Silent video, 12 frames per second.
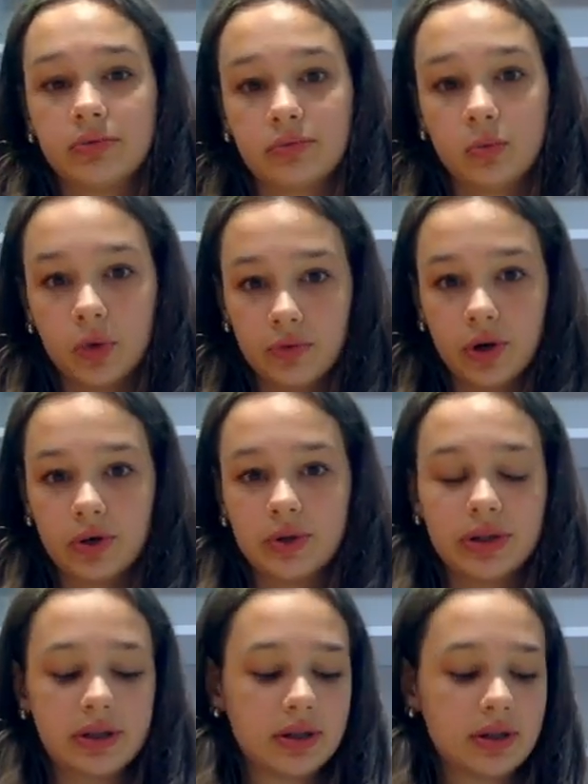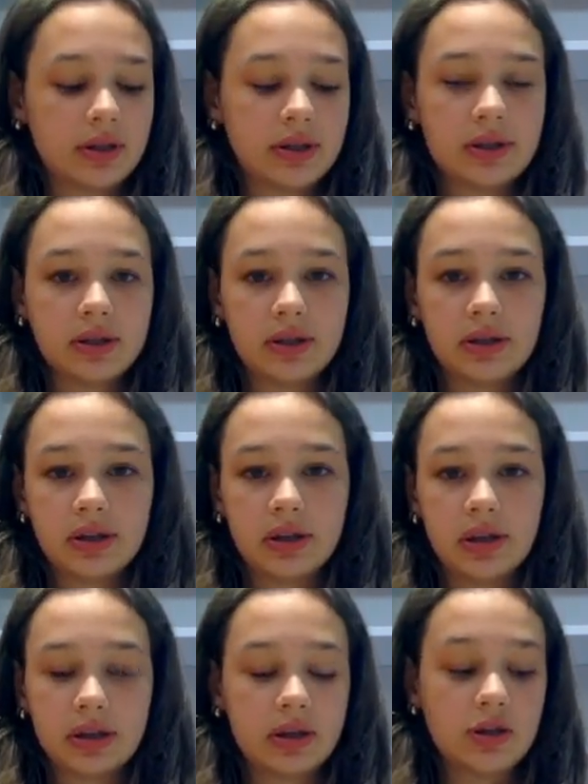Woodrow's
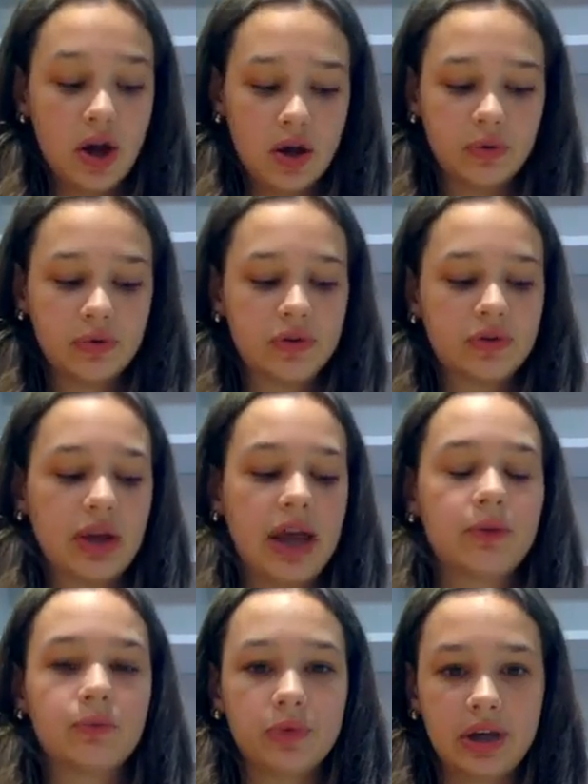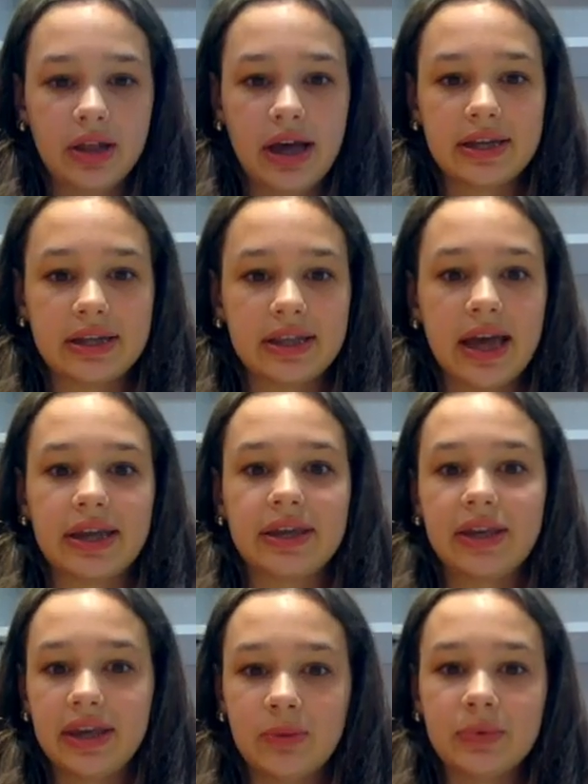notes and realizing that
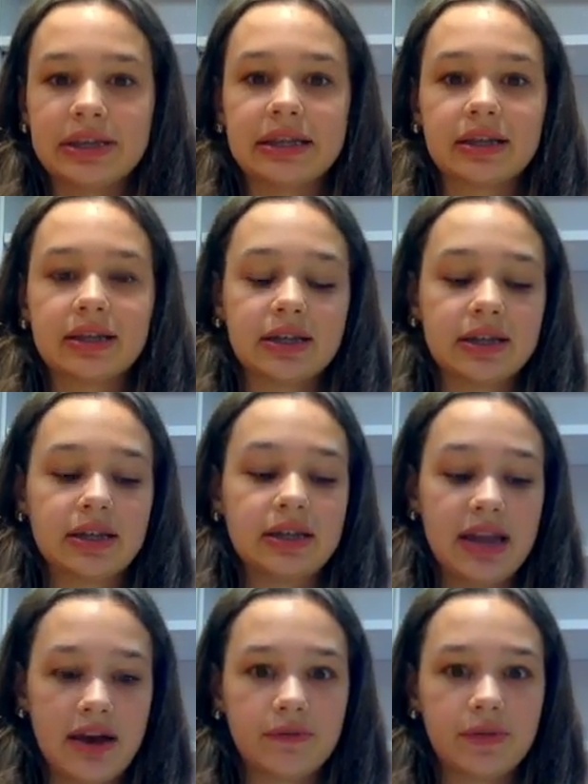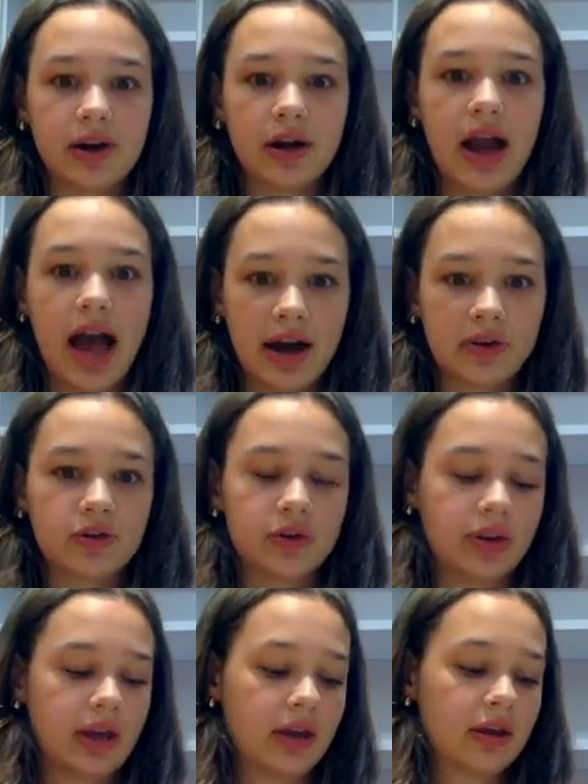he was never
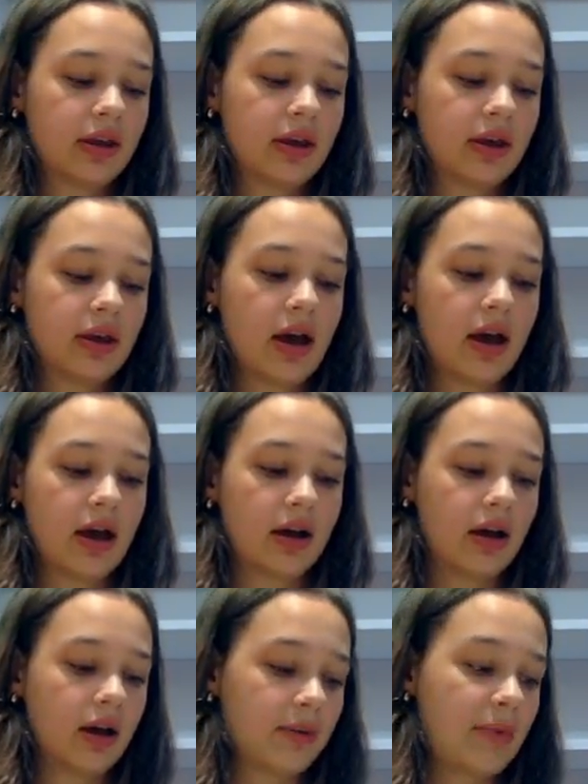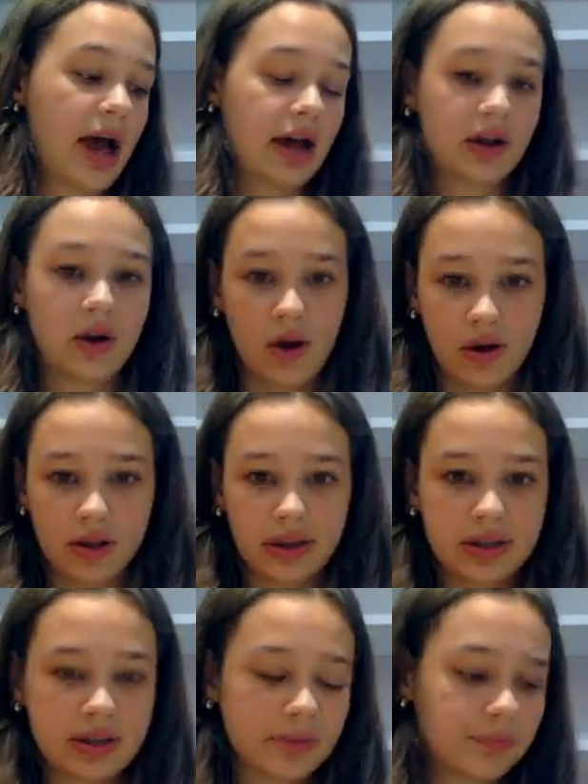actually Alec
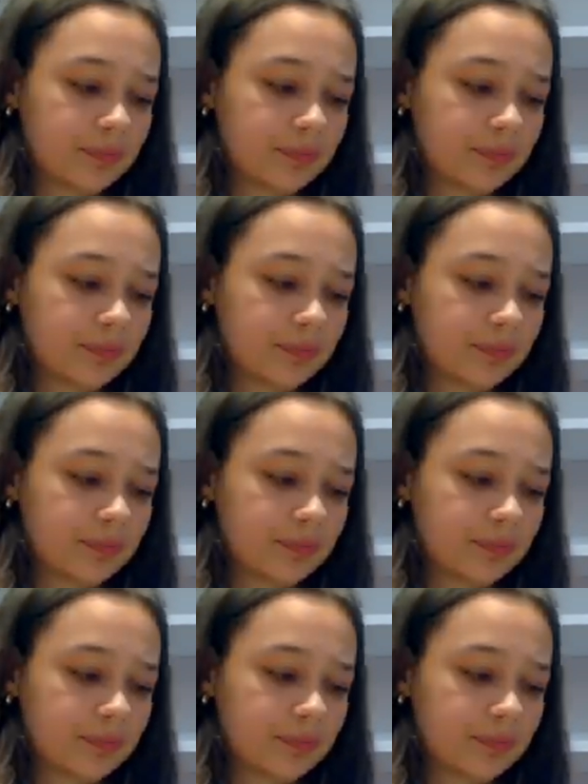Holland.